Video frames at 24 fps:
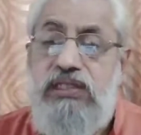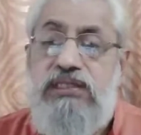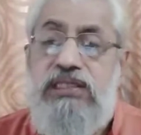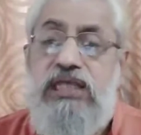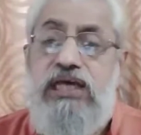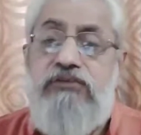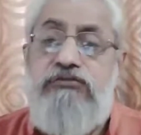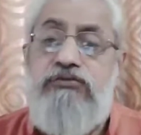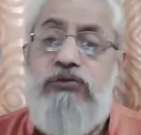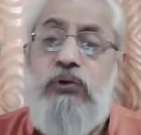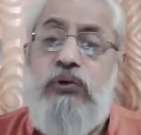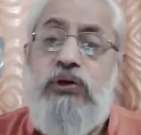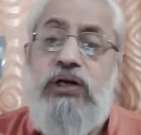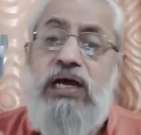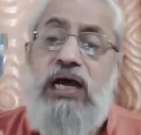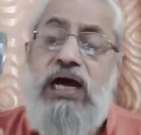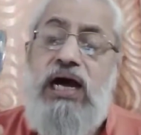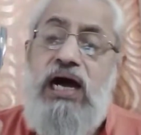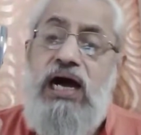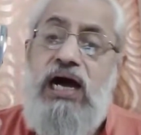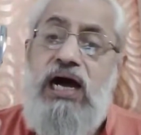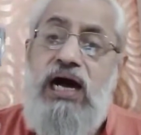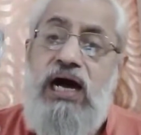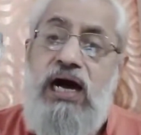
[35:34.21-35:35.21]
Therefore,
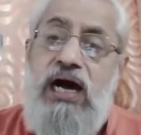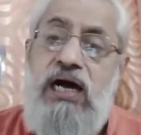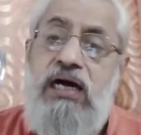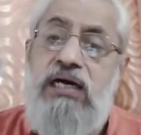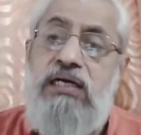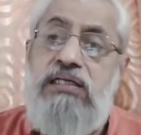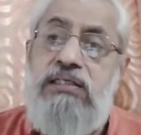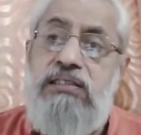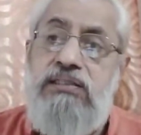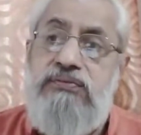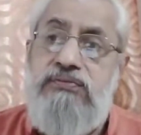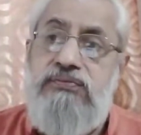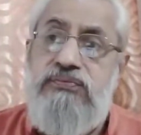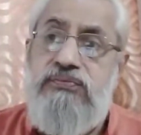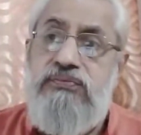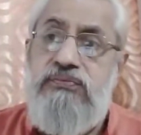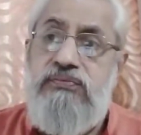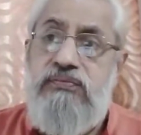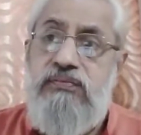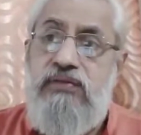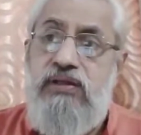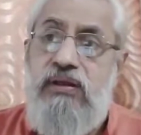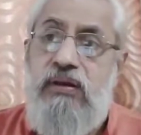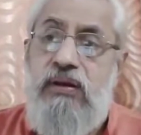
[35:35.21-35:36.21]
our
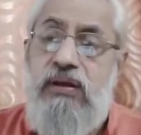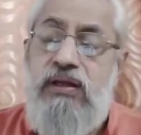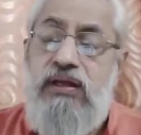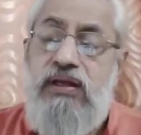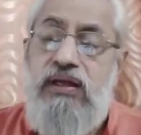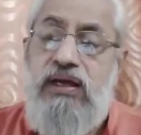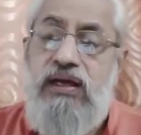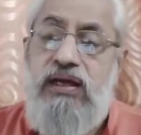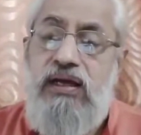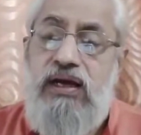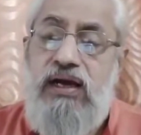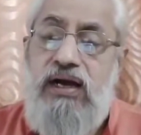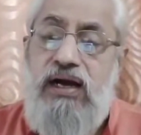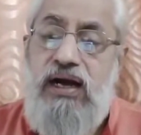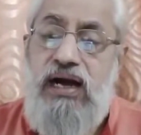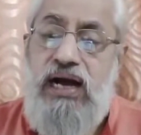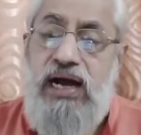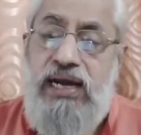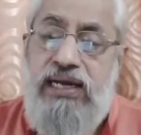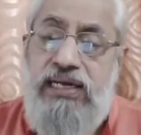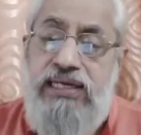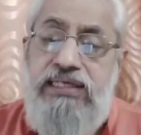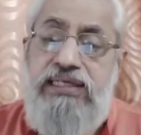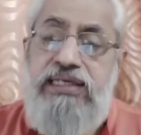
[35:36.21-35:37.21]

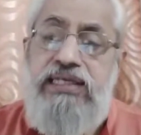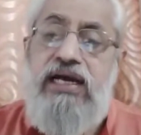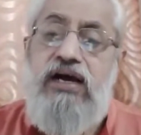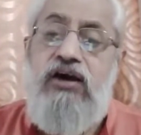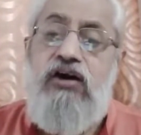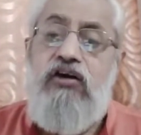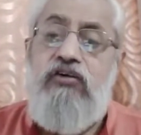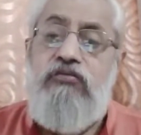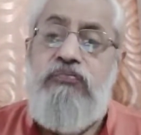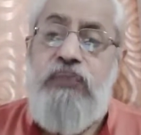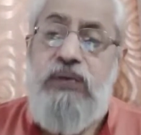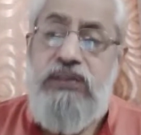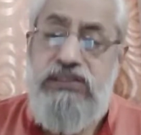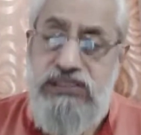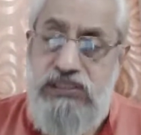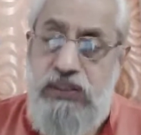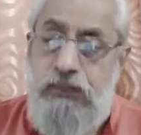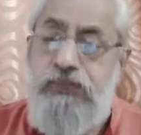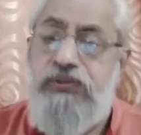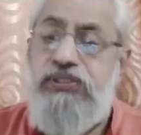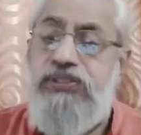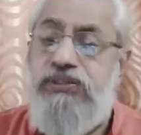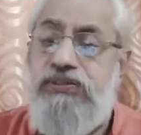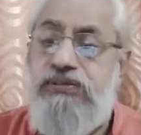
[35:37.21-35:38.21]
idea of
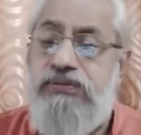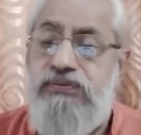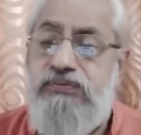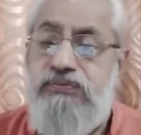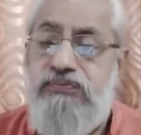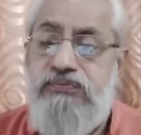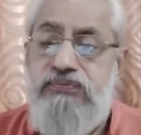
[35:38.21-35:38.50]
perception,